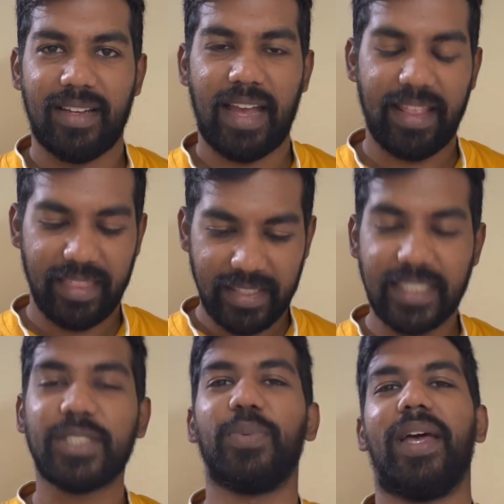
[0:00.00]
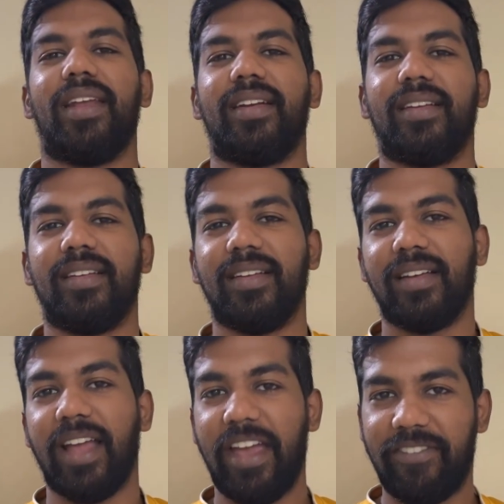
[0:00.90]
And this is where
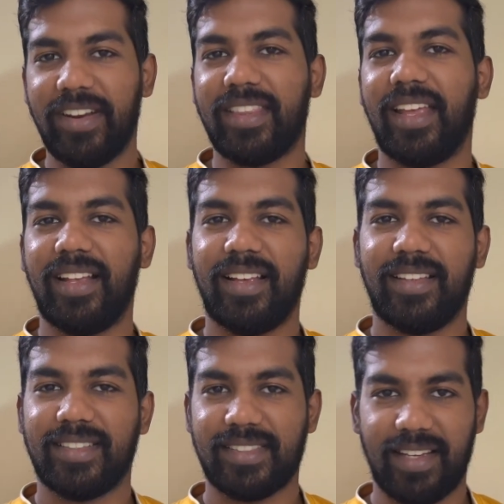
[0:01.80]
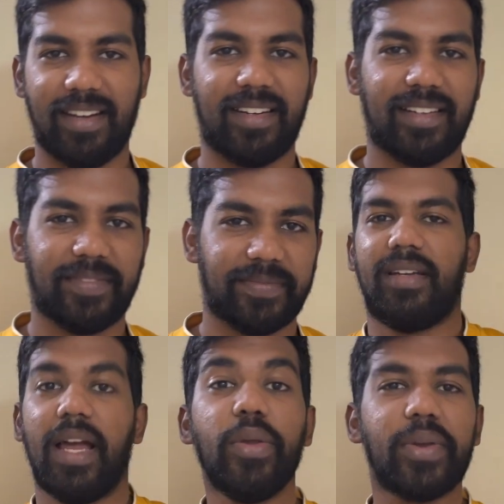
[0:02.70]
everything started.
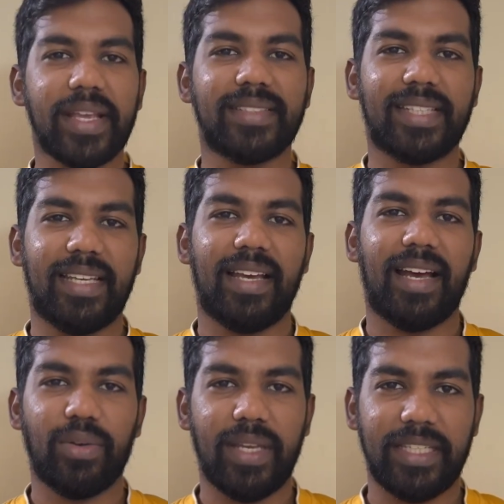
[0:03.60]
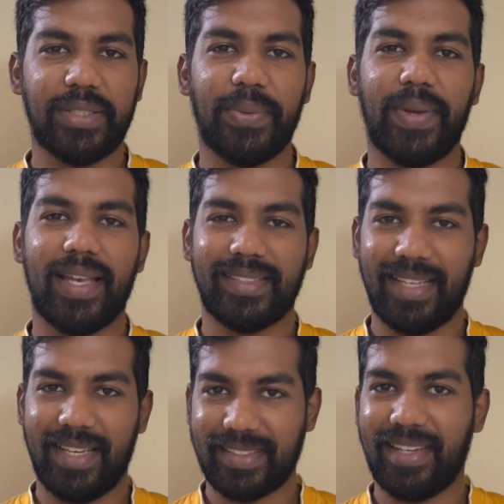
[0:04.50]
Now you can see how the issue has
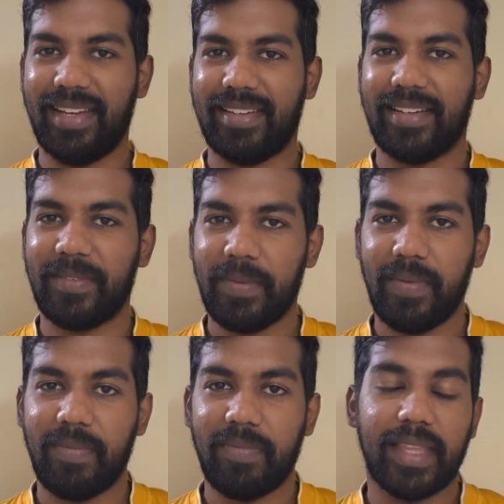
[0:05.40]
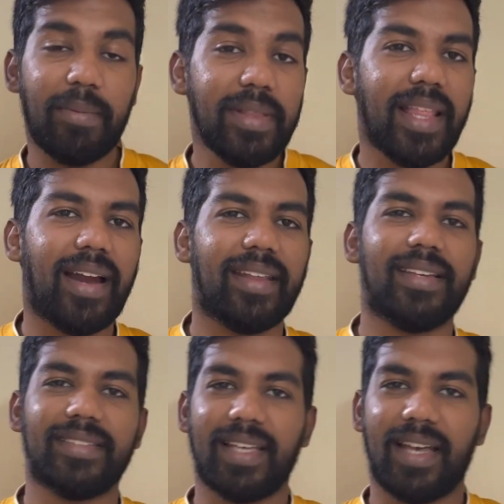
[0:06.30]
escalated. Tamil Nadu
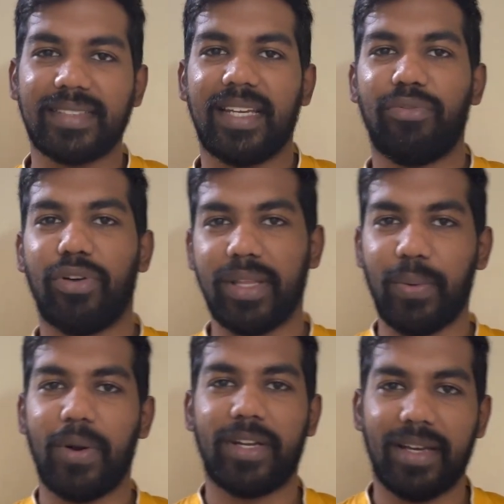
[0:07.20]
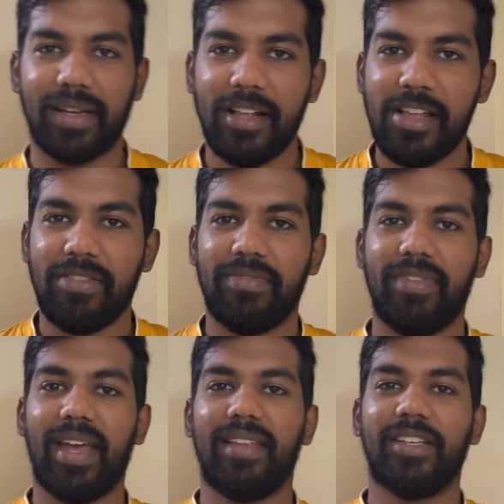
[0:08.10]
is asking for the water
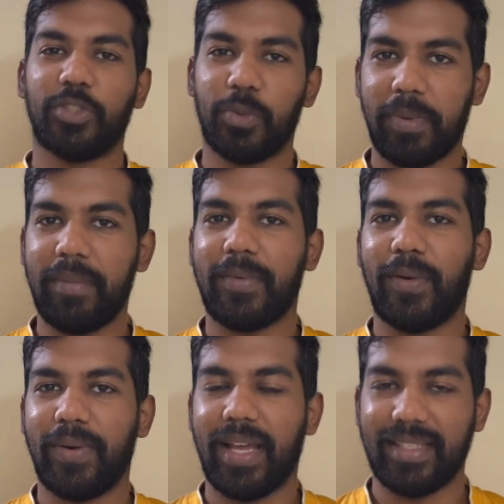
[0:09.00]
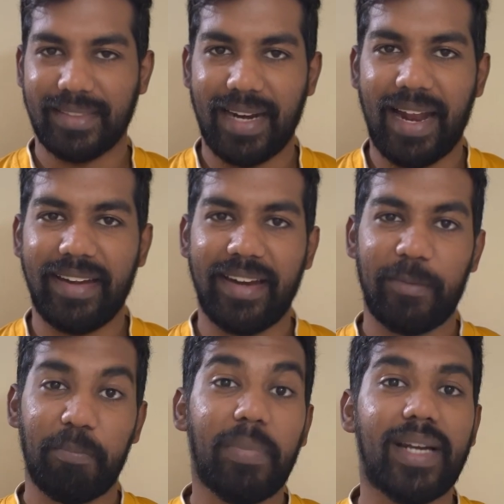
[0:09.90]
where the Supreme Court has granted,
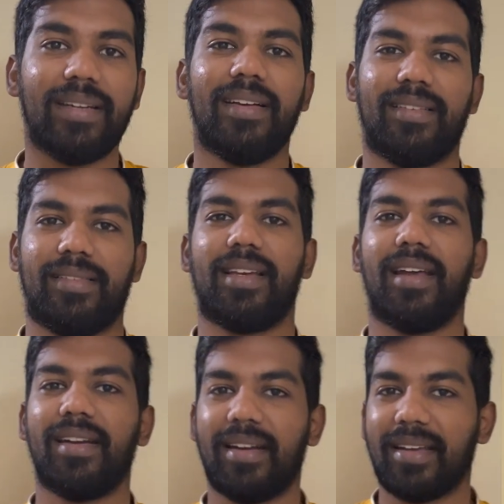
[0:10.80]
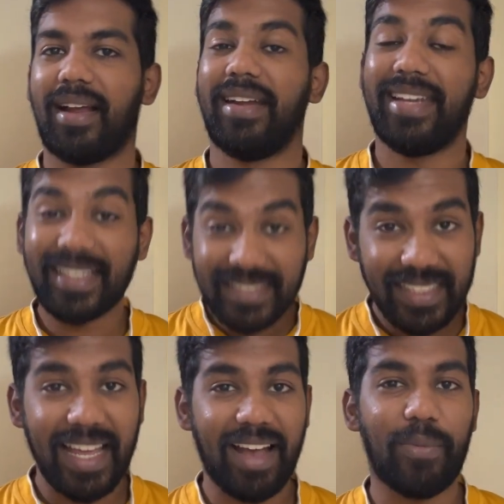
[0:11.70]
but Karnataka doesn't
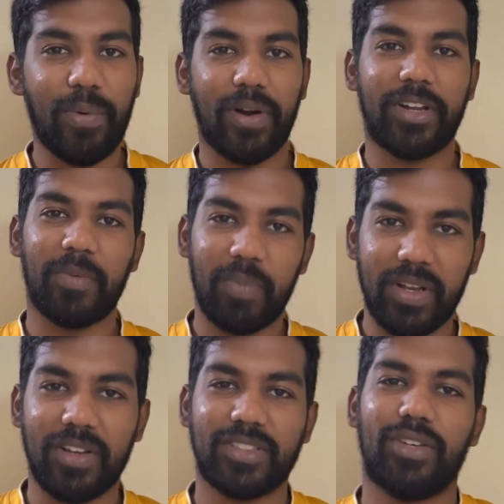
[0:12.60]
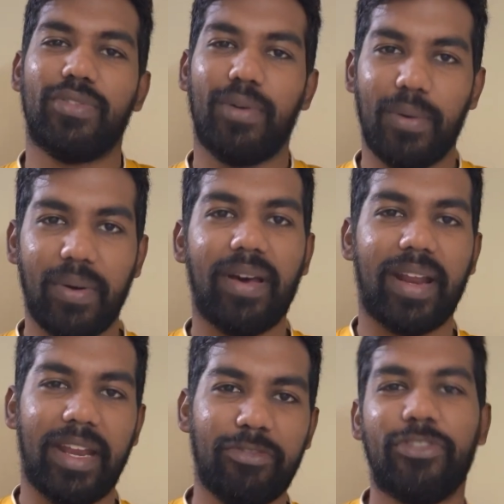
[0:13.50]
have water because of lower
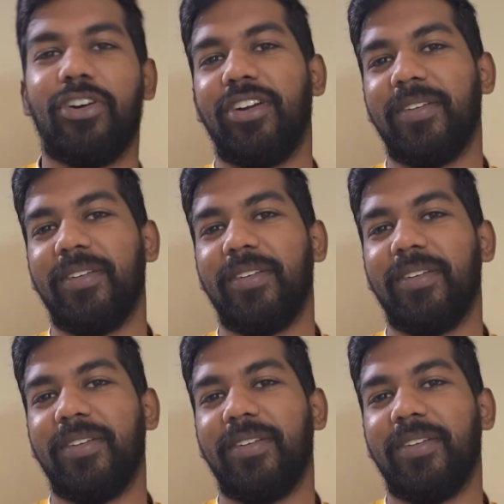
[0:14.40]
rainfall.